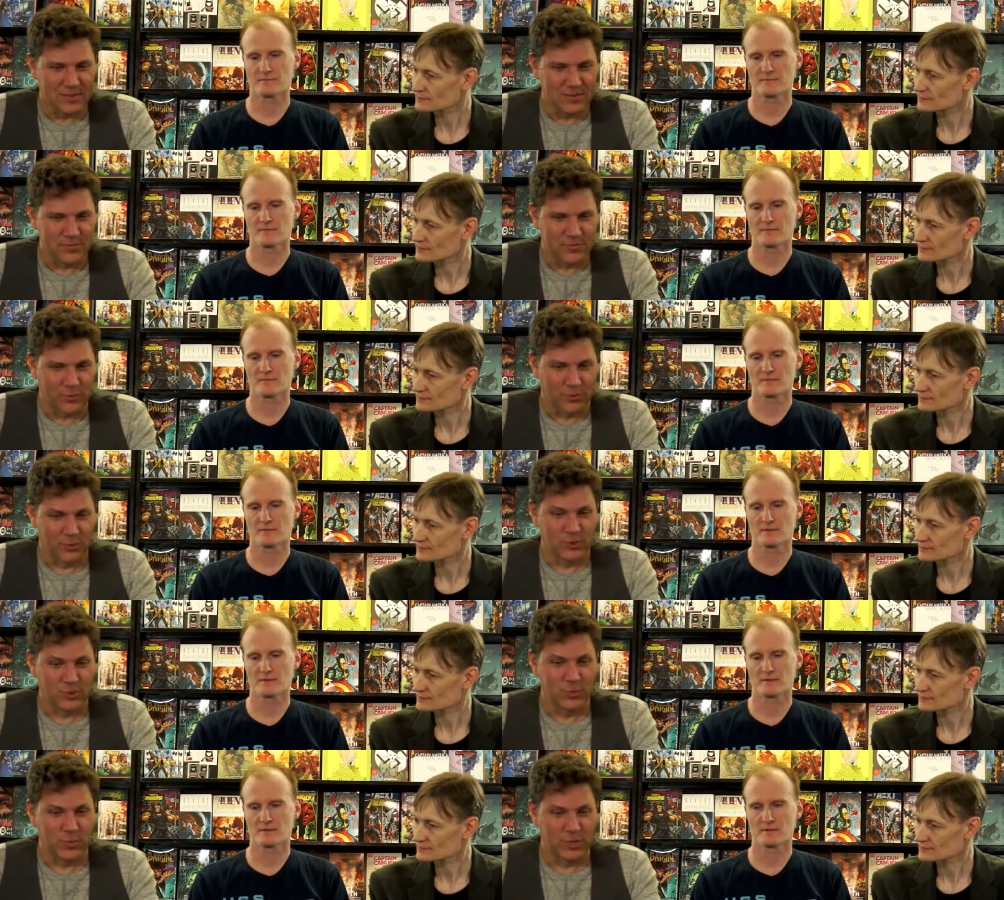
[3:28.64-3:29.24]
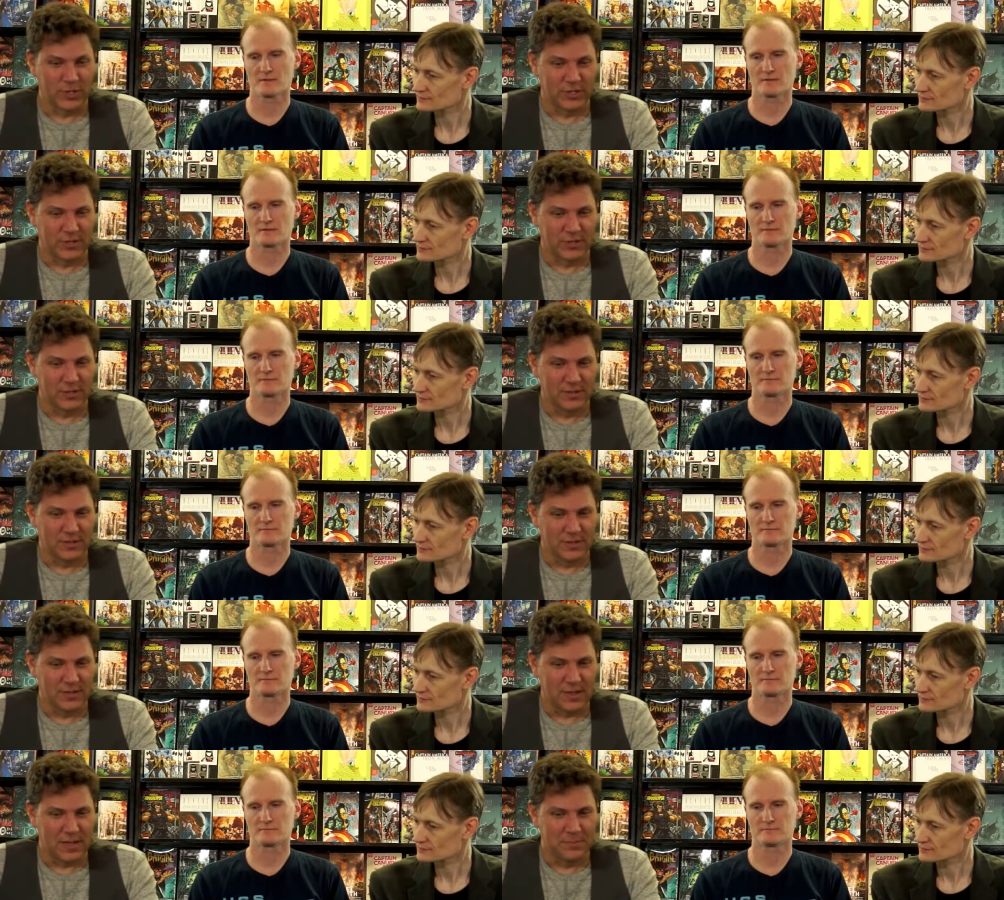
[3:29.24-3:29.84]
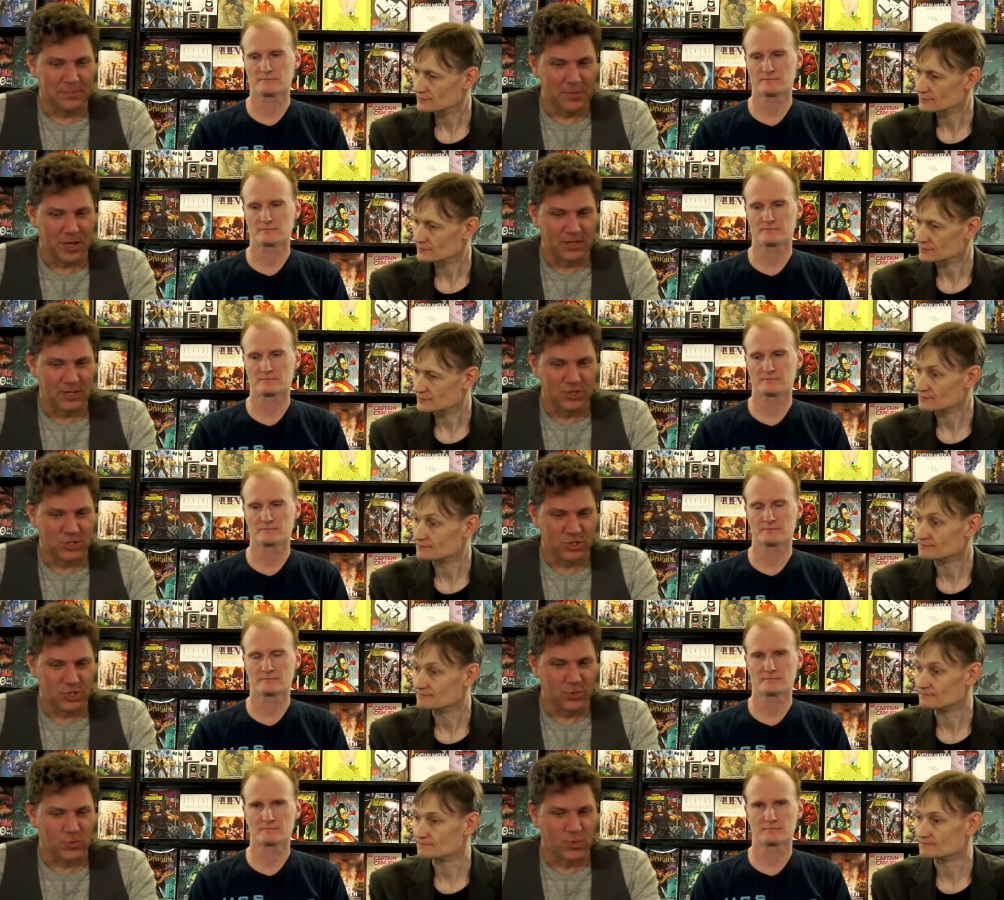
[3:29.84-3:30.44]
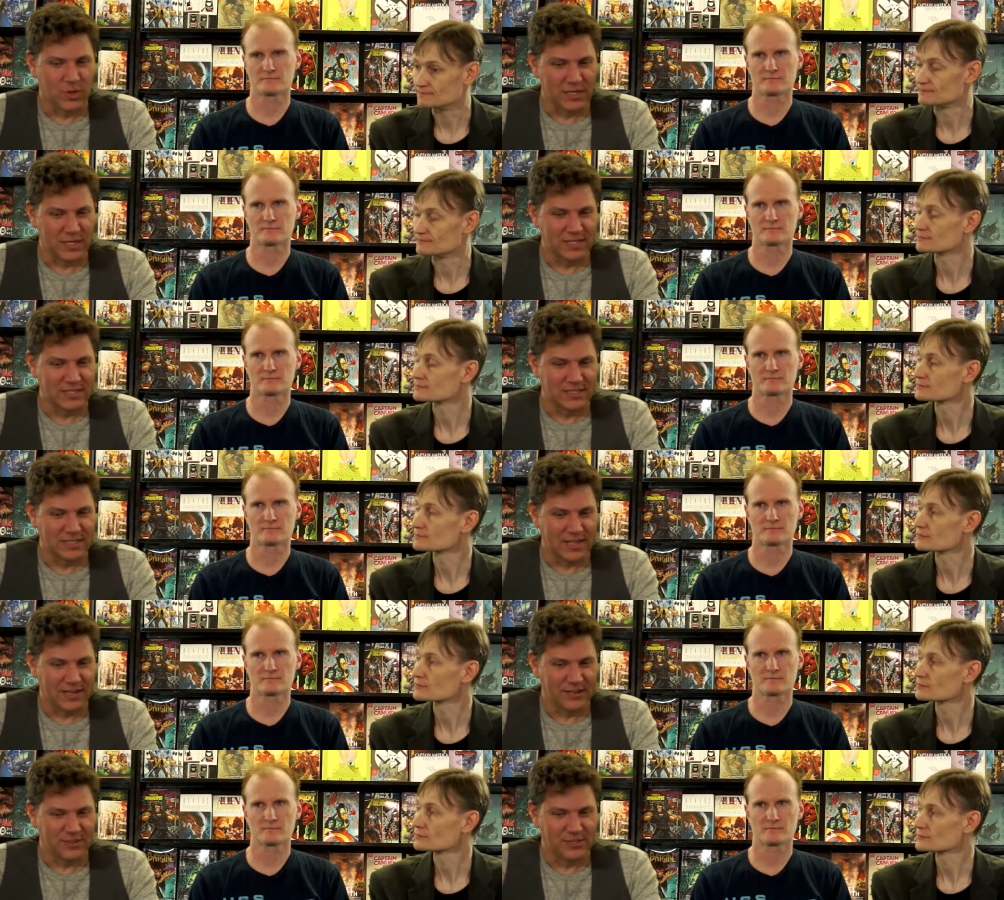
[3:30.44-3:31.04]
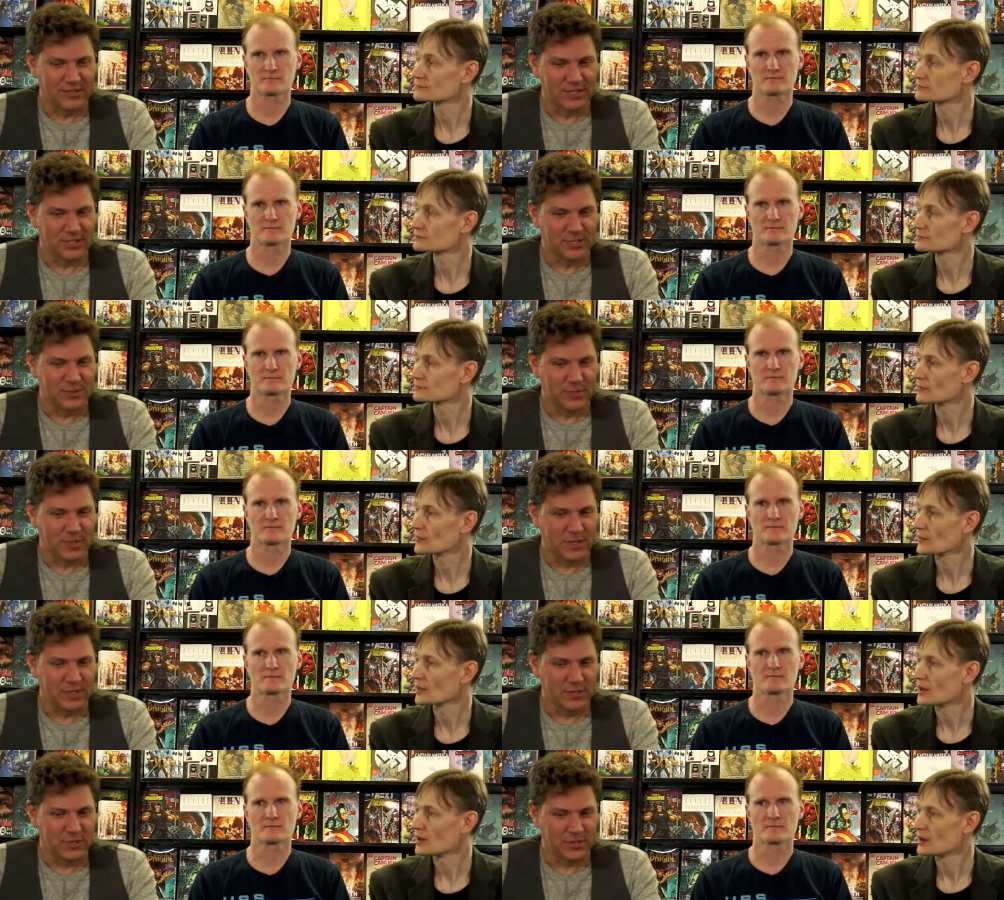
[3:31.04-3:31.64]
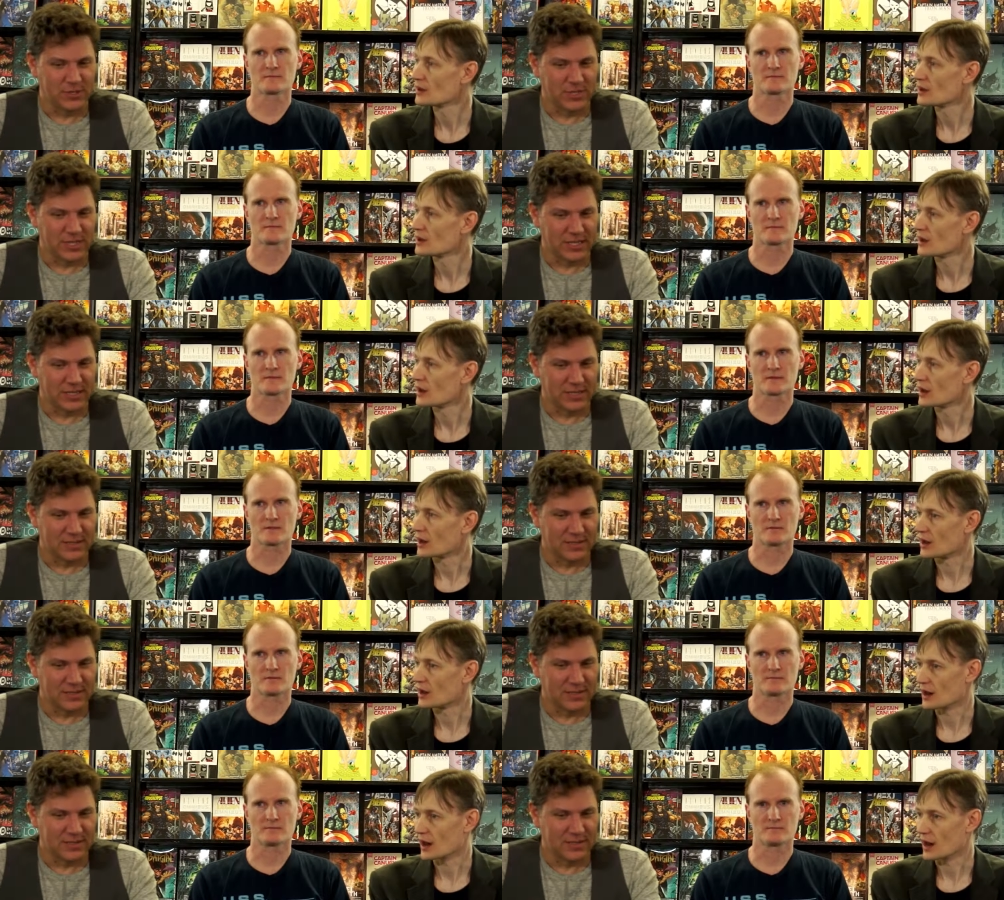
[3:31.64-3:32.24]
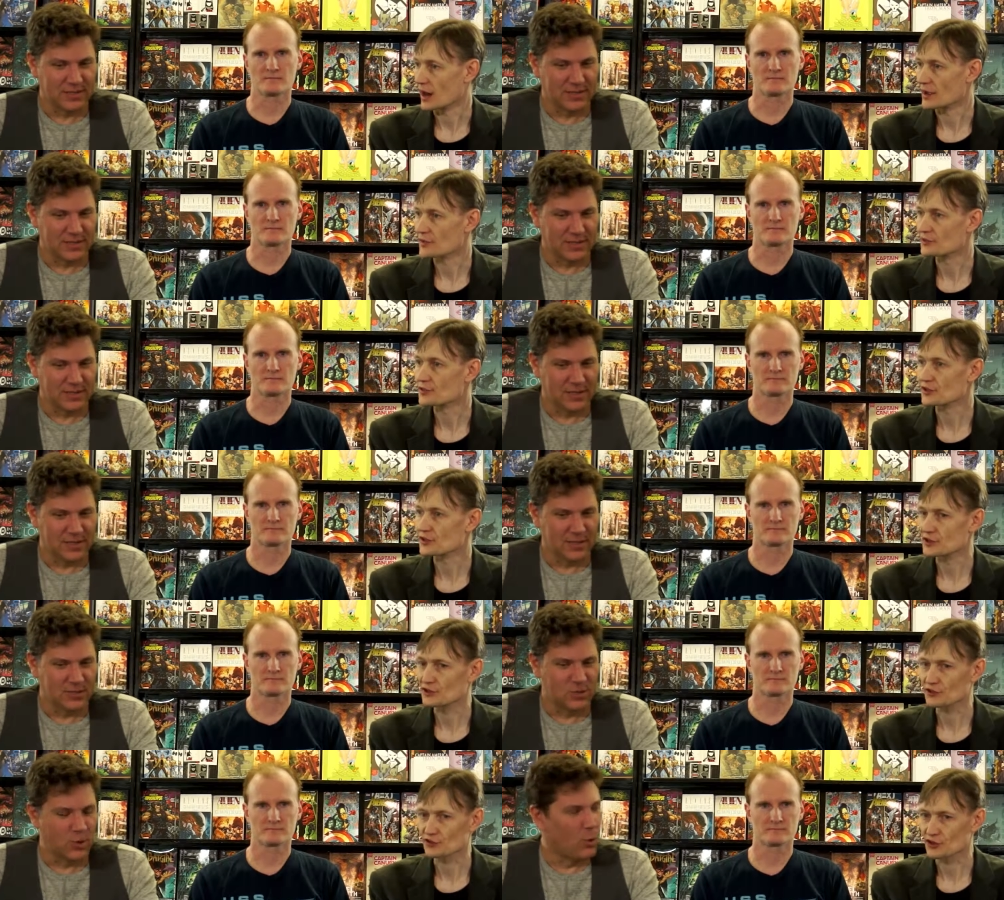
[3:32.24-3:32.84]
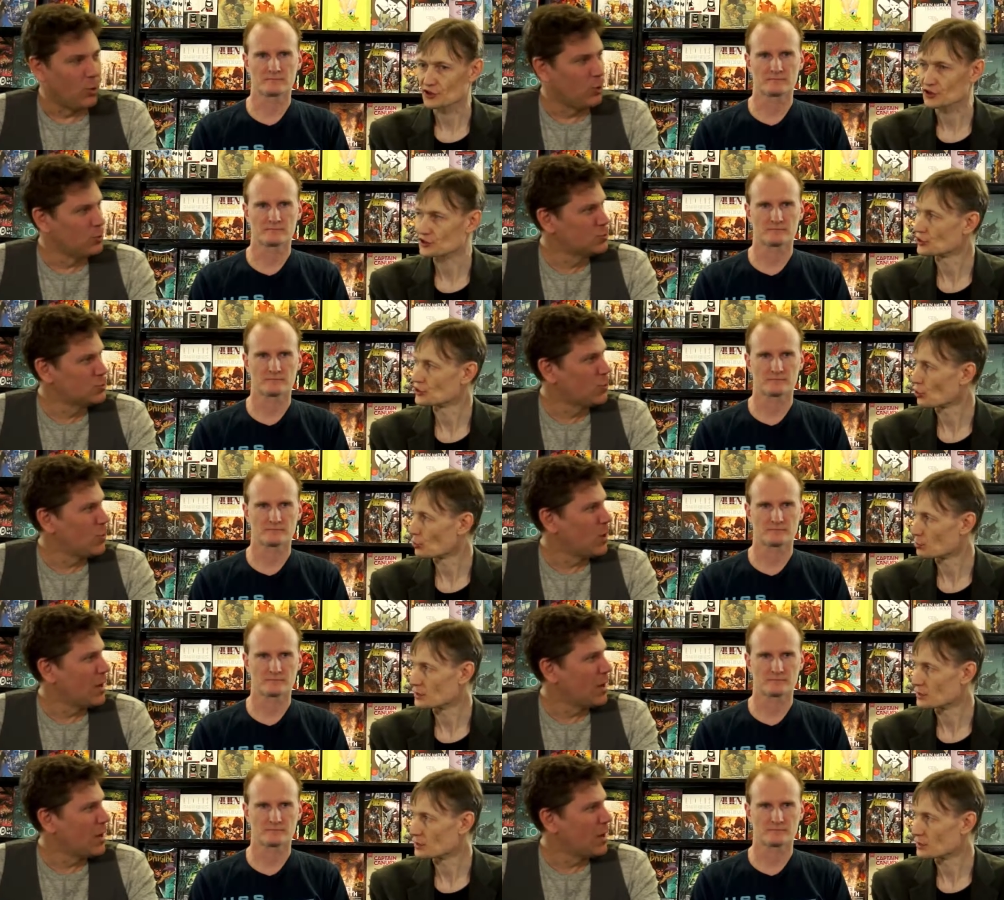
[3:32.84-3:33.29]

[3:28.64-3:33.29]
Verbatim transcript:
Speaker 1: Forest Whitaker. I'm not mm-hmm. sure what his character is, but he looks like a. I think he's the Kenobi